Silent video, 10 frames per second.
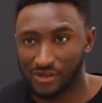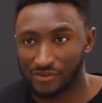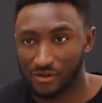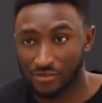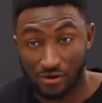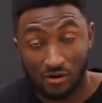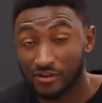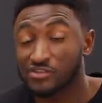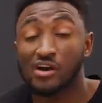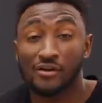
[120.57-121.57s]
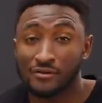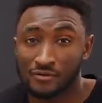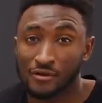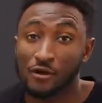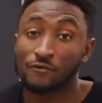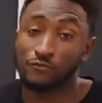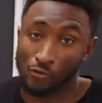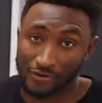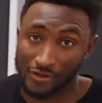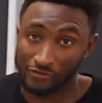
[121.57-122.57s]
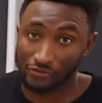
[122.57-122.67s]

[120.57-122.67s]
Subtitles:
out there, there are a ton of 4K